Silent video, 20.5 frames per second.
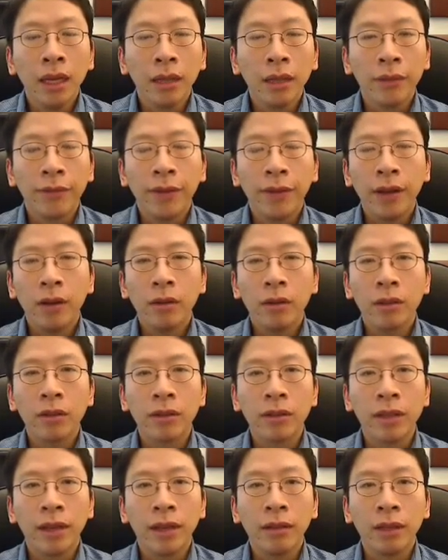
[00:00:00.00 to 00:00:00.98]
The Fed
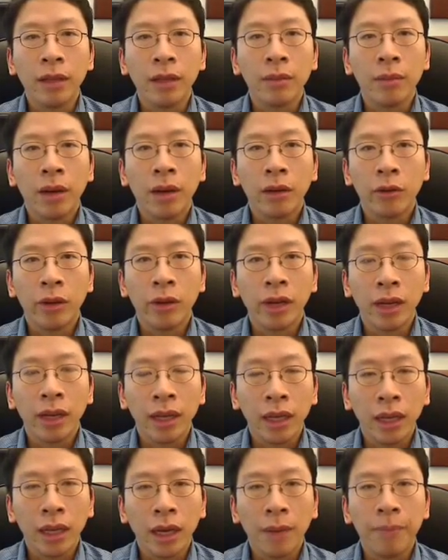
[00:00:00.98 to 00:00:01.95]
also sounded
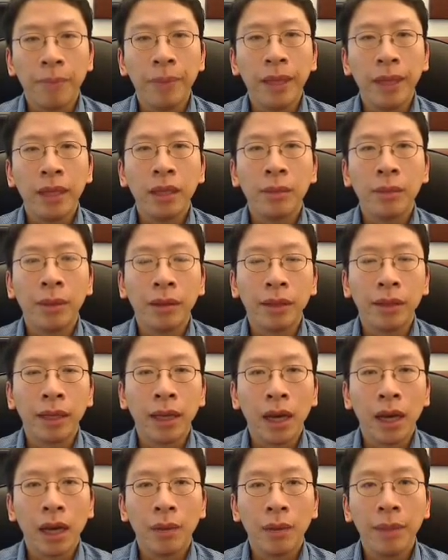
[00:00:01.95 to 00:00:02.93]
moderately upbeat about the
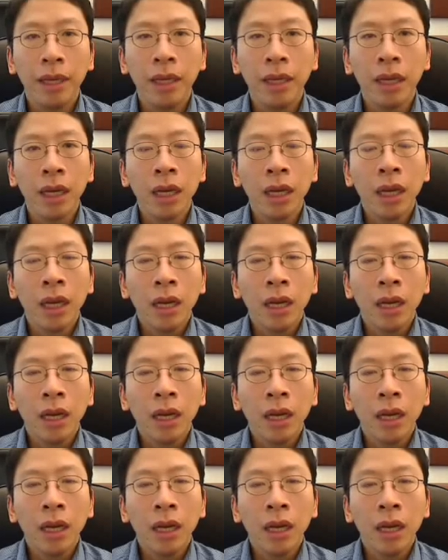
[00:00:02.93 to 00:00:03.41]
economy,